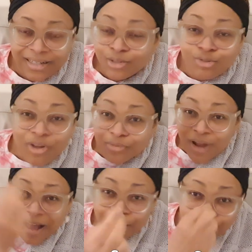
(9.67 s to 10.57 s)
do not even
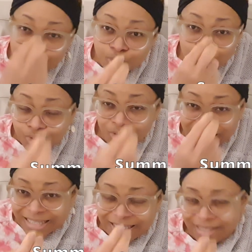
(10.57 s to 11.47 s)
have food to
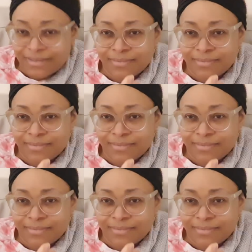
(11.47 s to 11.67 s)
eat.